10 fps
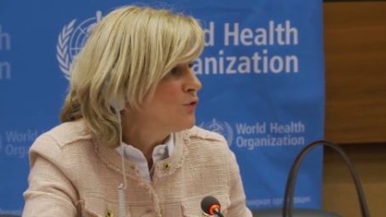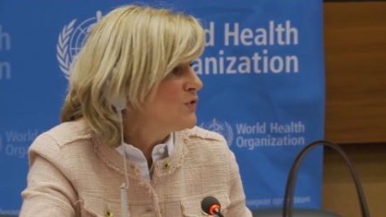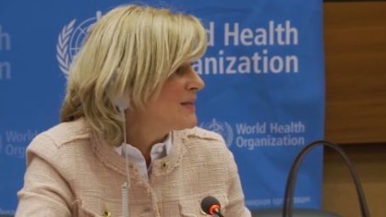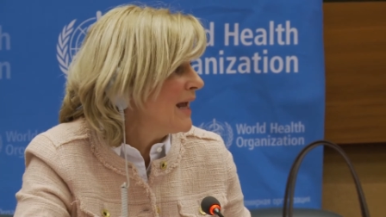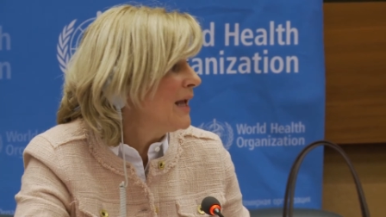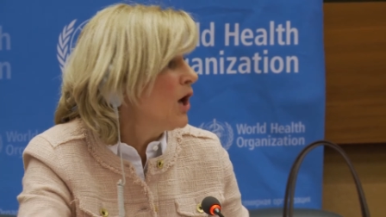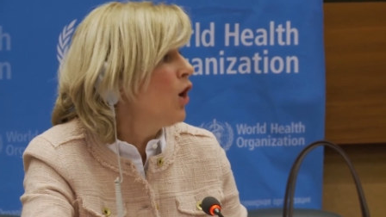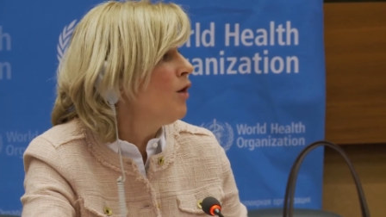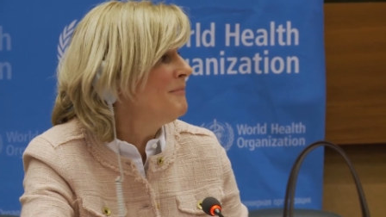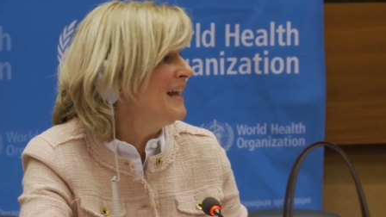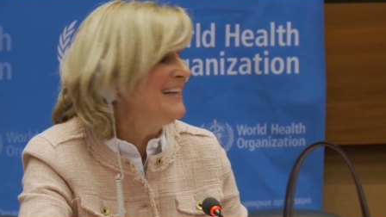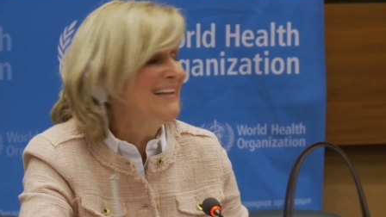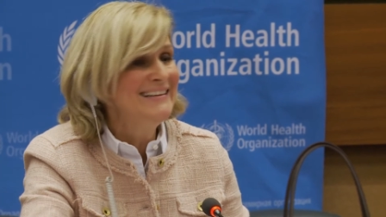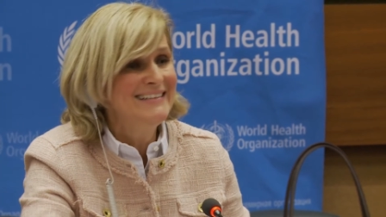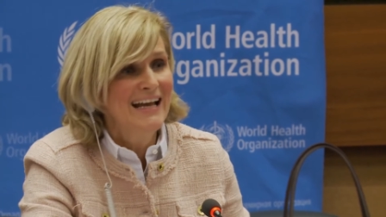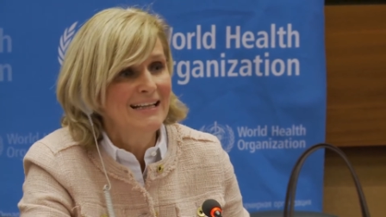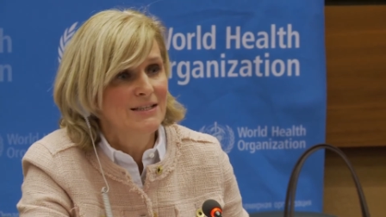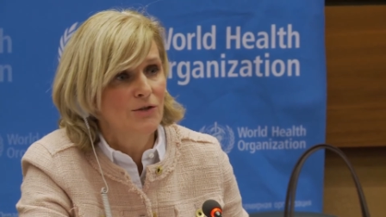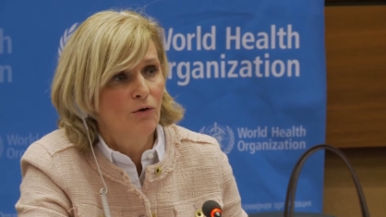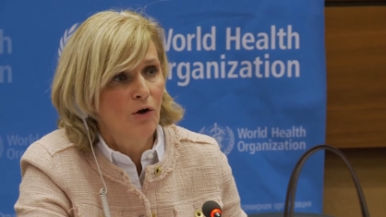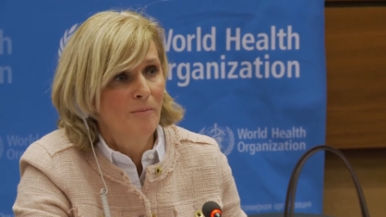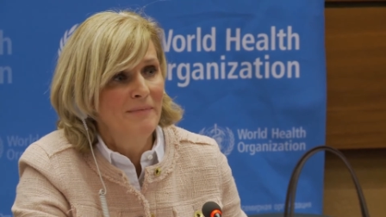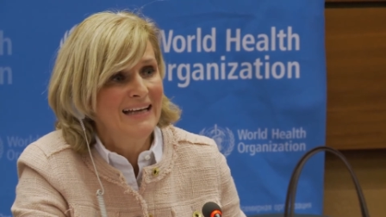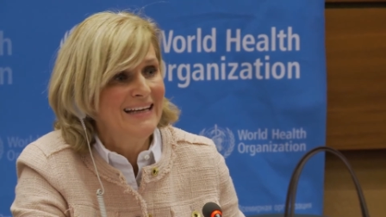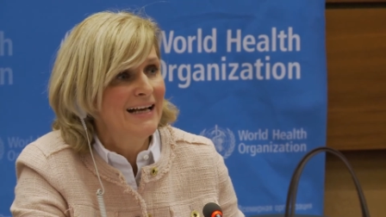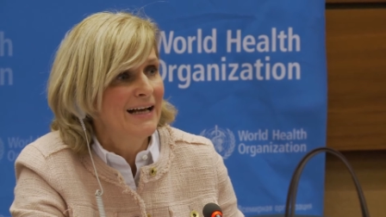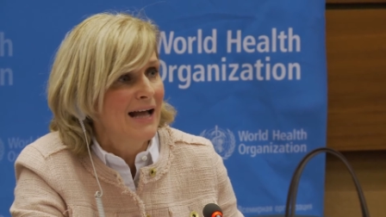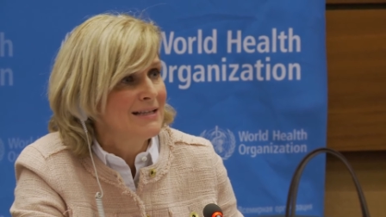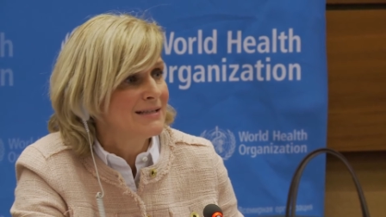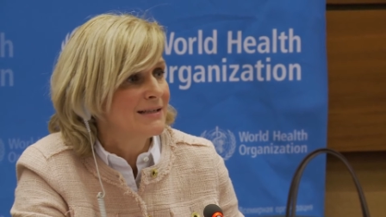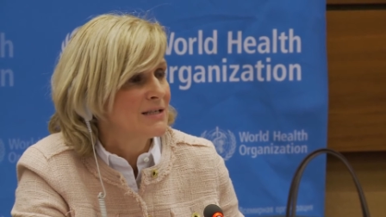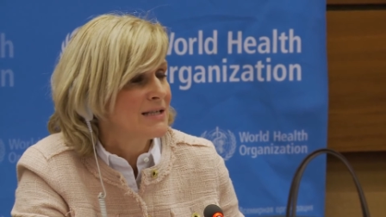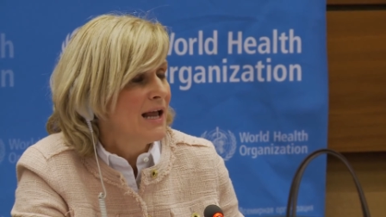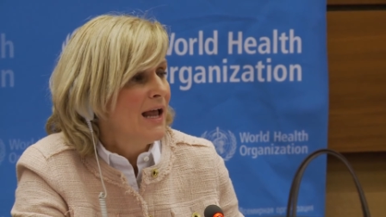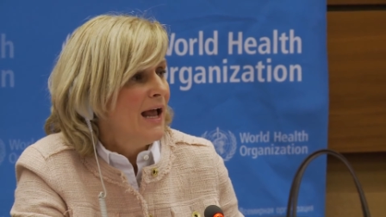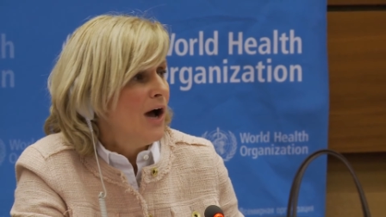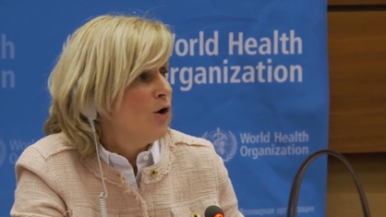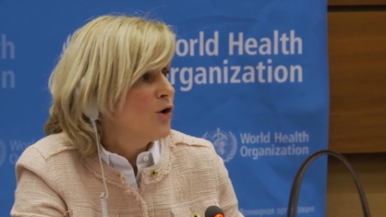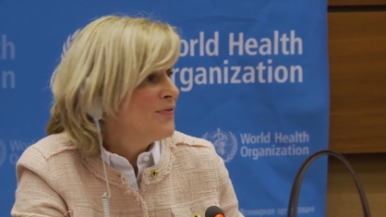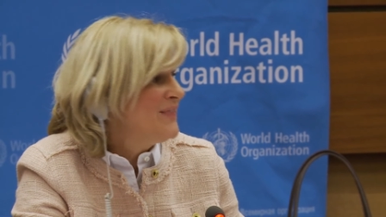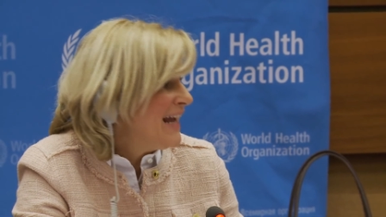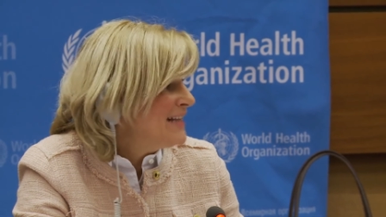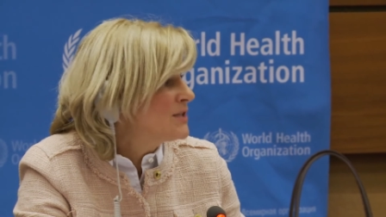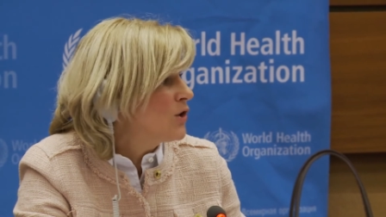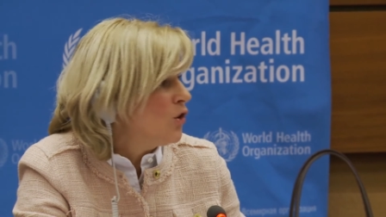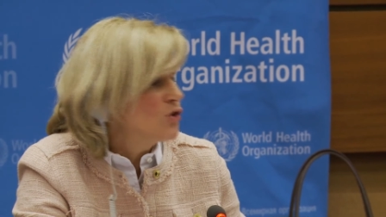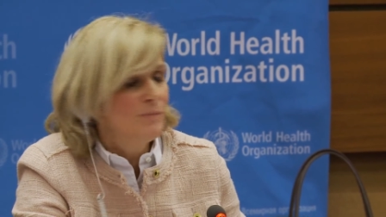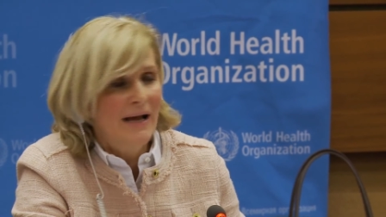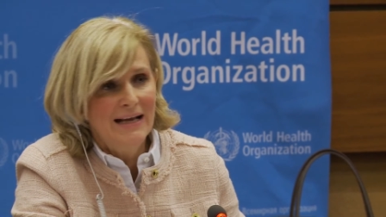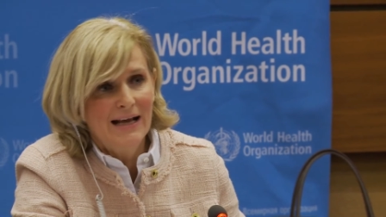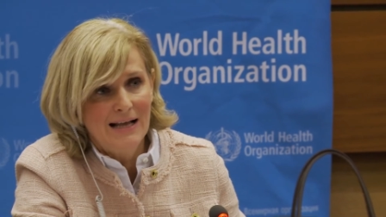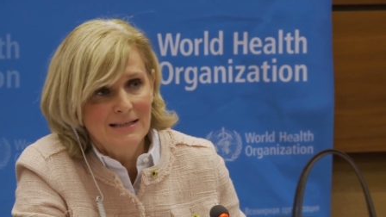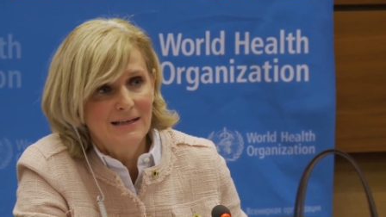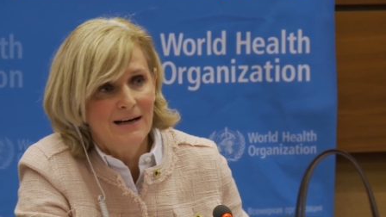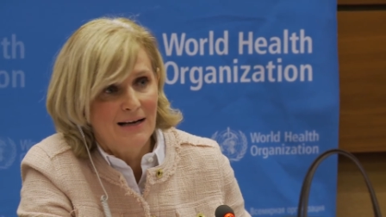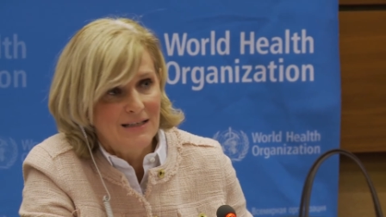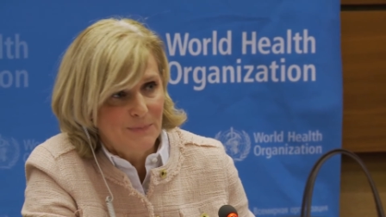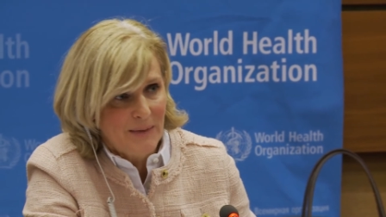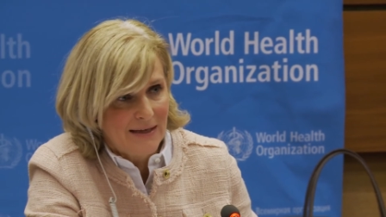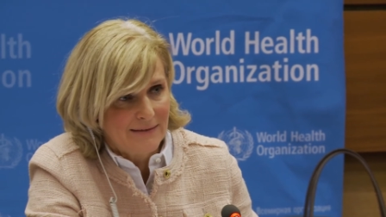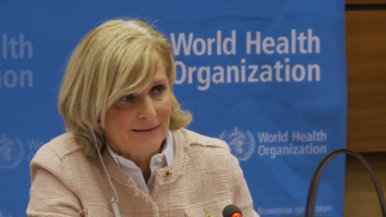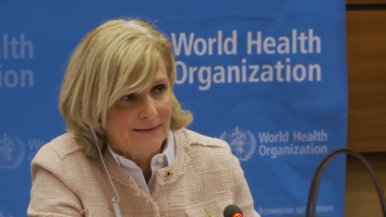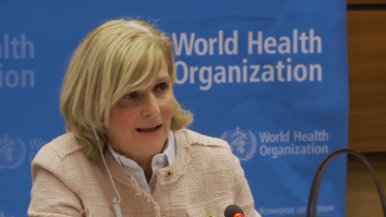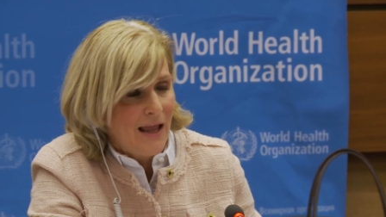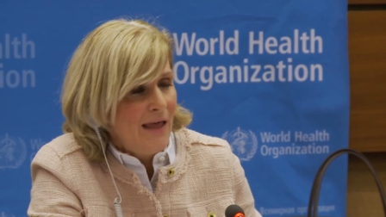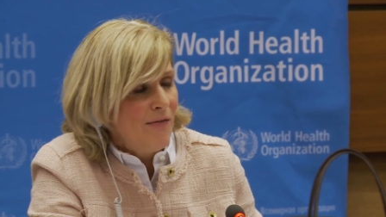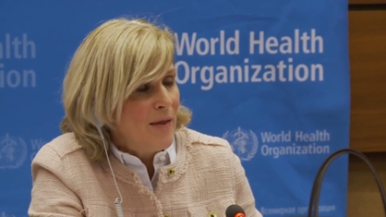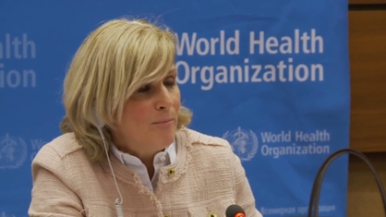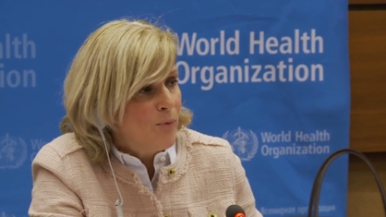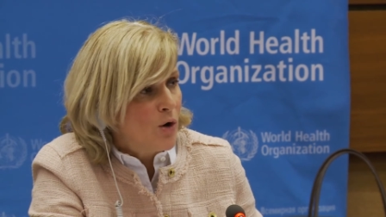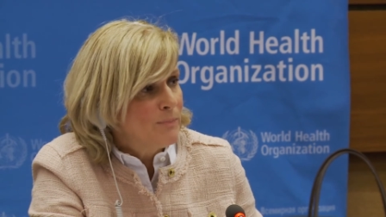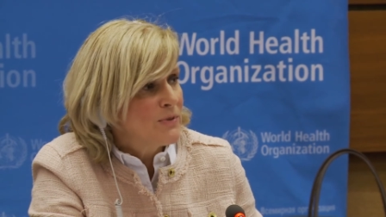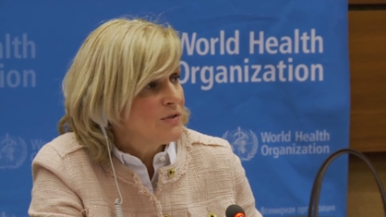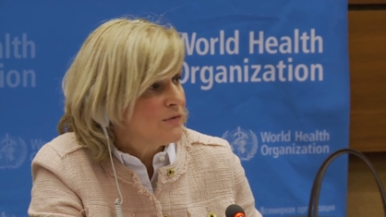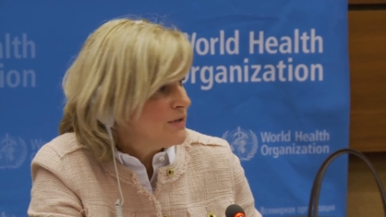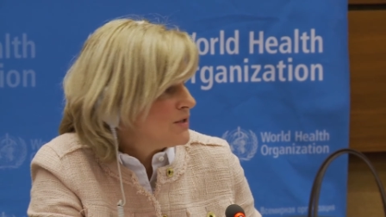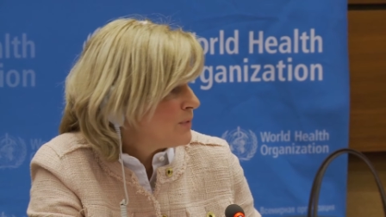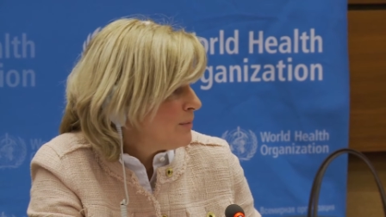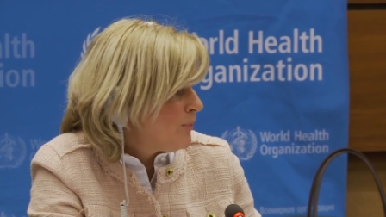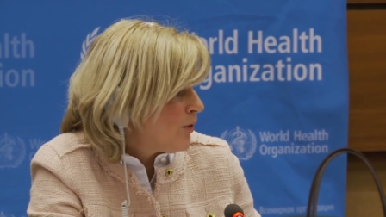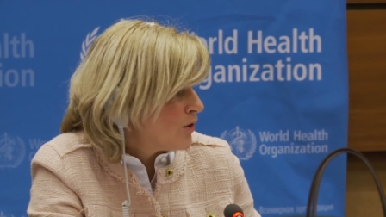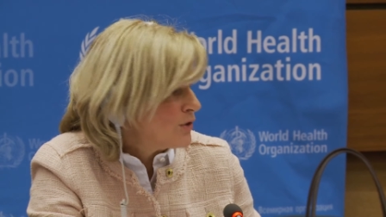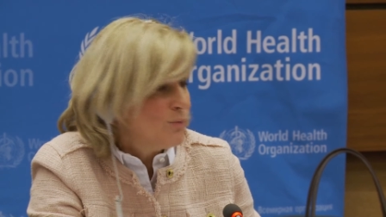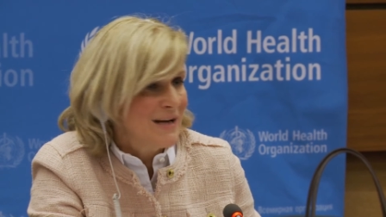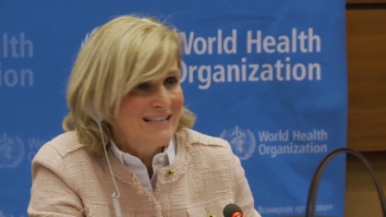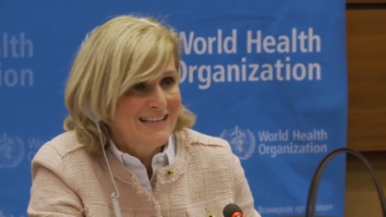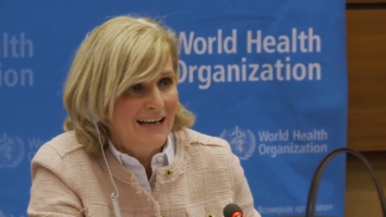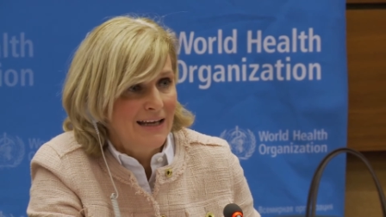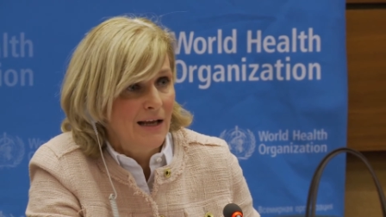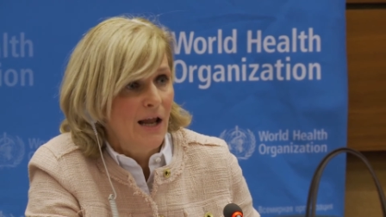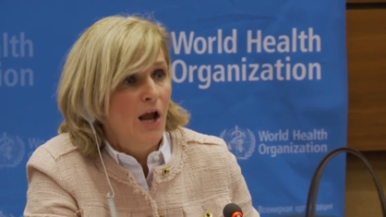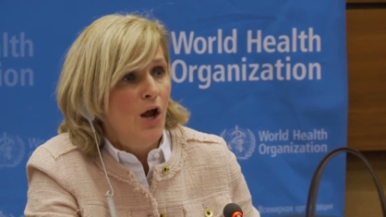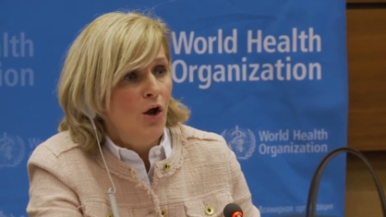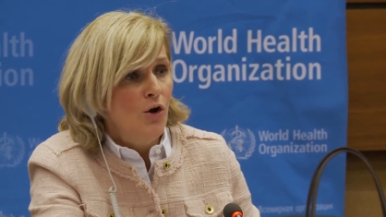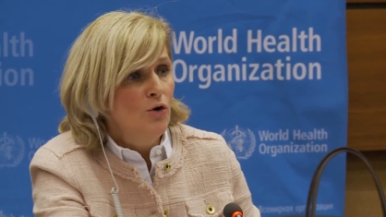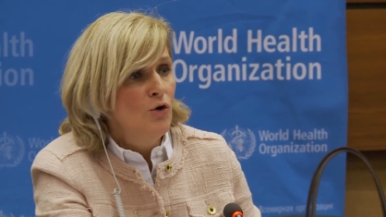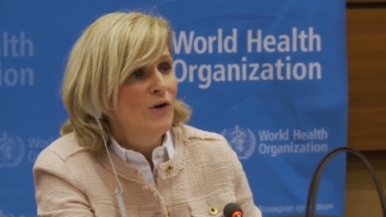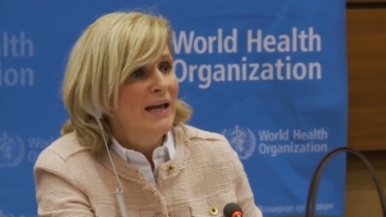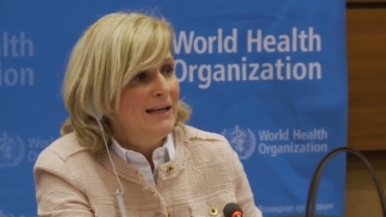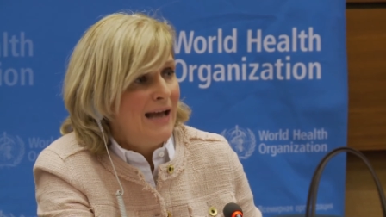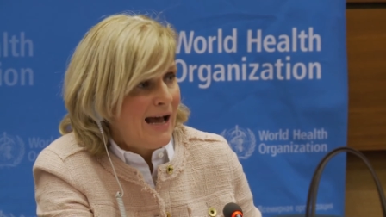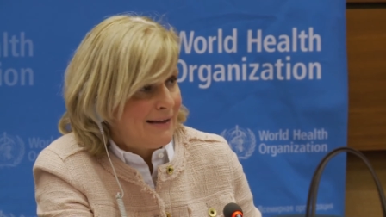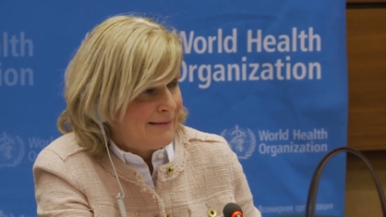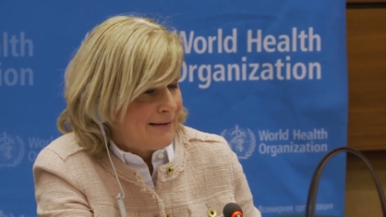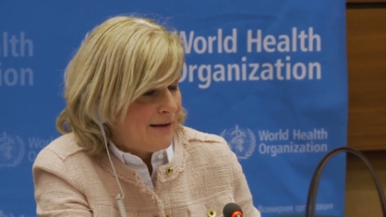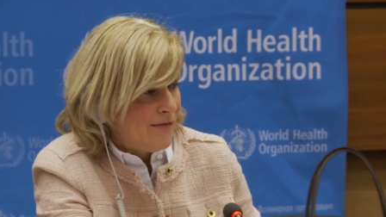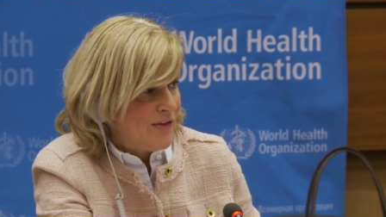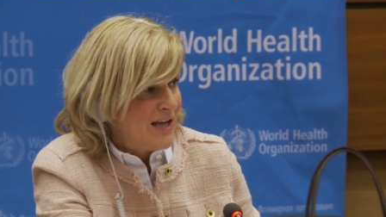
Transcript: to say how many deaths or how many cancers or deaths caused by cancer are expected. The purpose of this report was saying, looking at the